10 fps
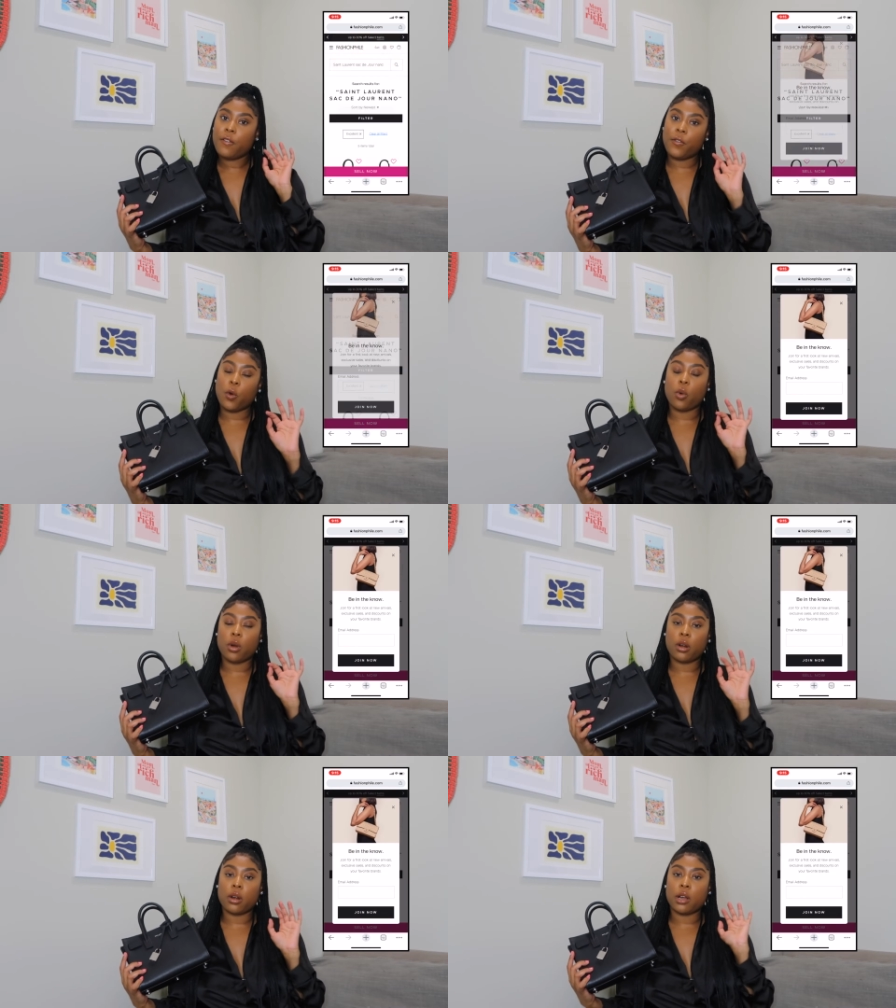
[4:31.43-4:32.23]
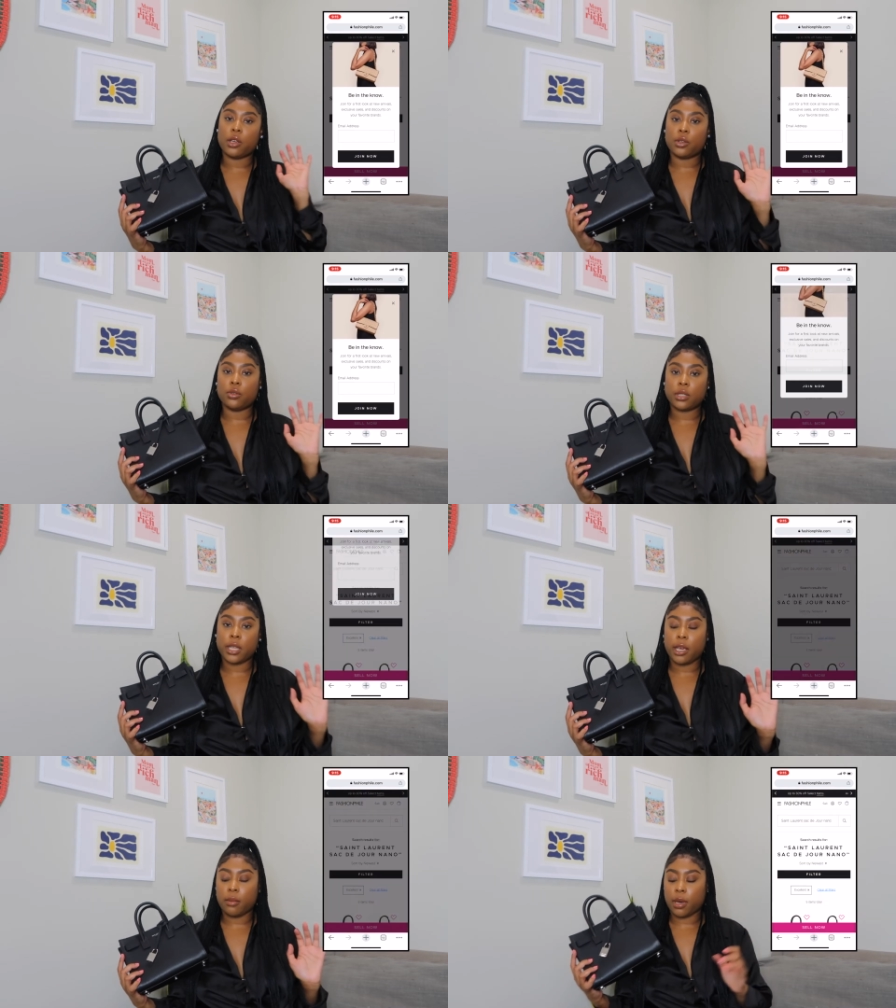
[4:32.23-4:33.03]
for a used
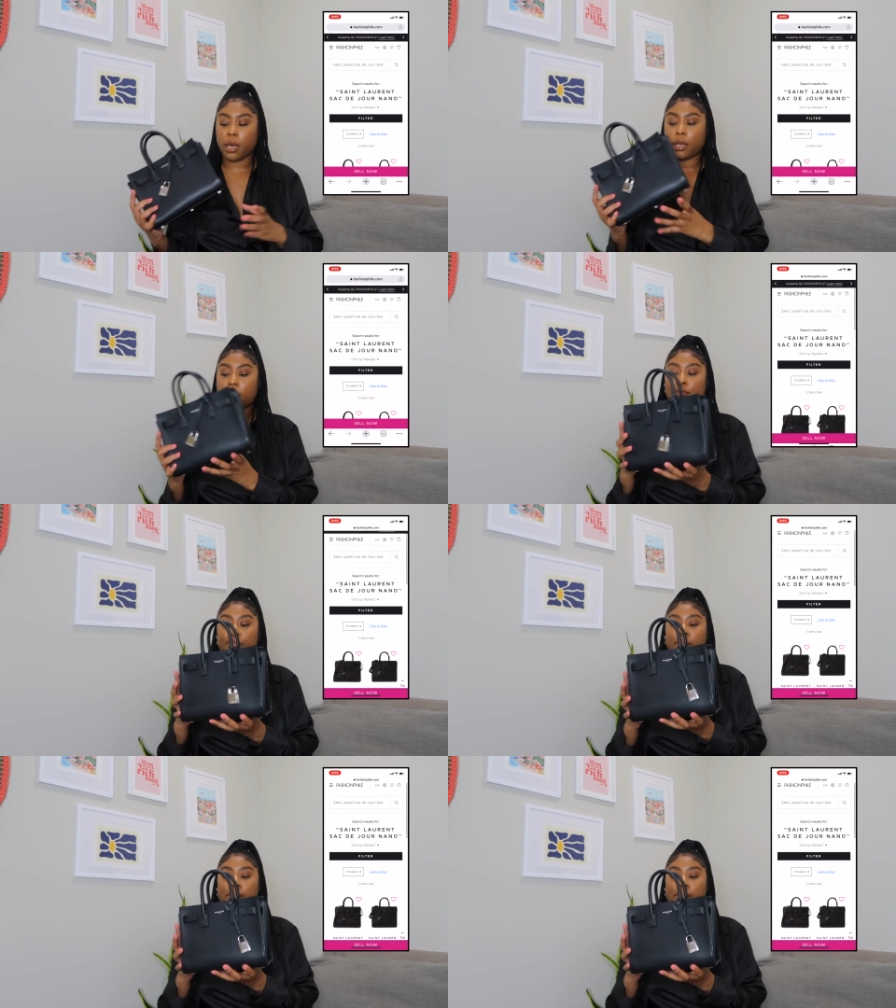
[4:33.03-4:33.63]
handbag.